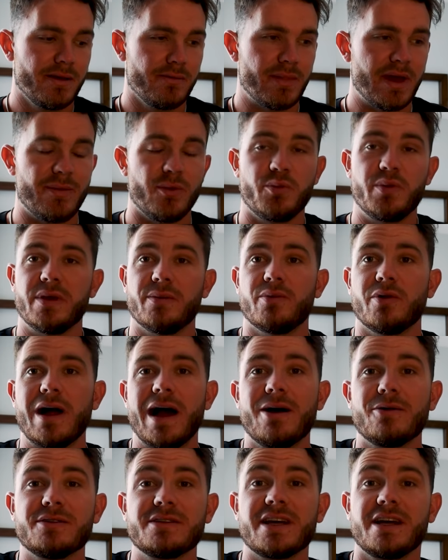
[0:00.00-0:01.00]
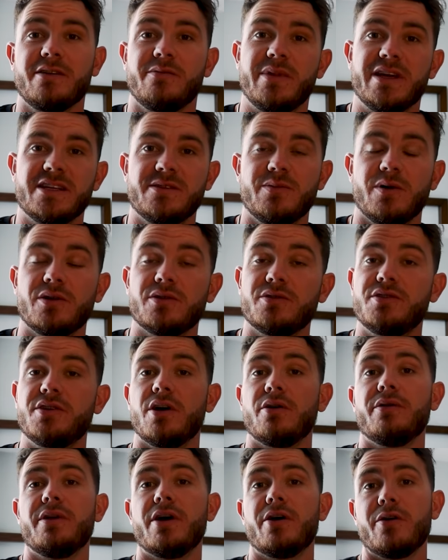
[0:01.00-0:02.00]
maybe people outside of baseball
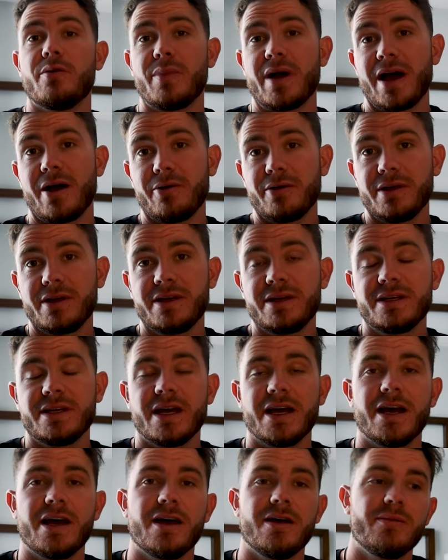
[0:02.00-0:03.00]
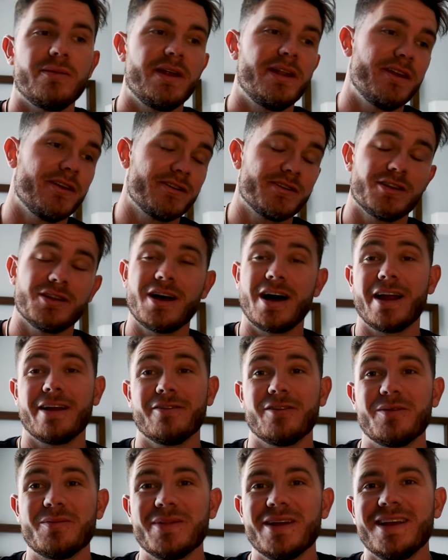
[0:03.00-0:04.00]
don't know about. Um, and there's a lot
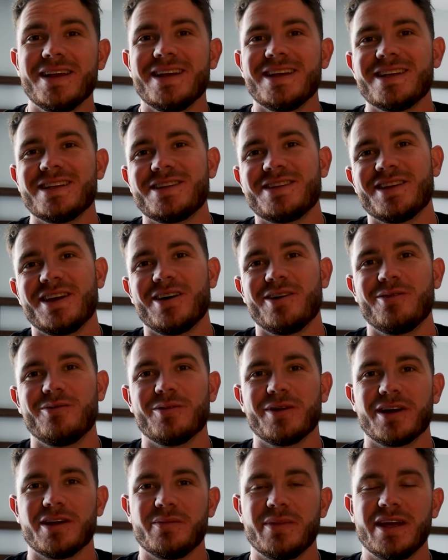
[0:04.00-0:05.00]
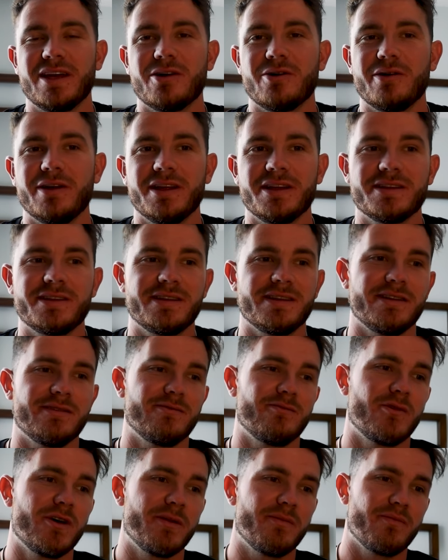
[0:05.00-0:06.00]
of them. So we're gonna be going
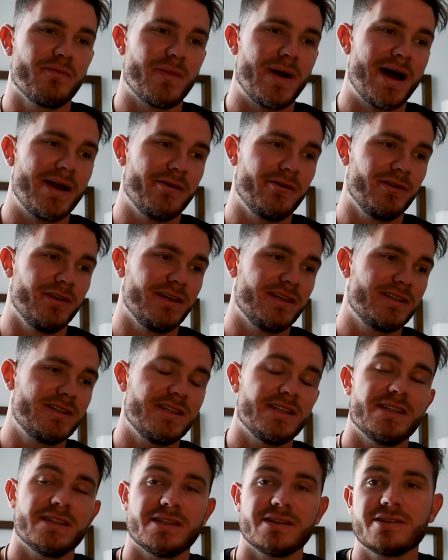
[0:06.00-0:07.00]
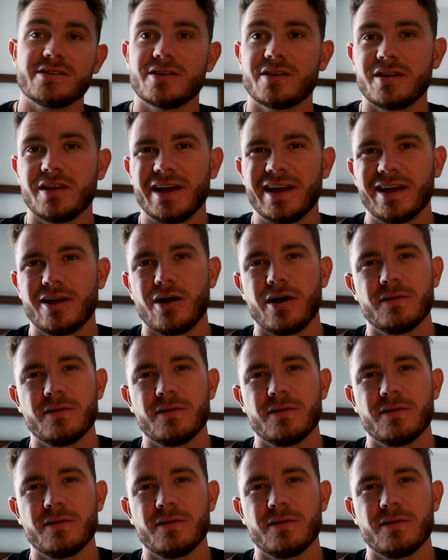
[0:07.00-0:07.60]
into what minor league seasons look like,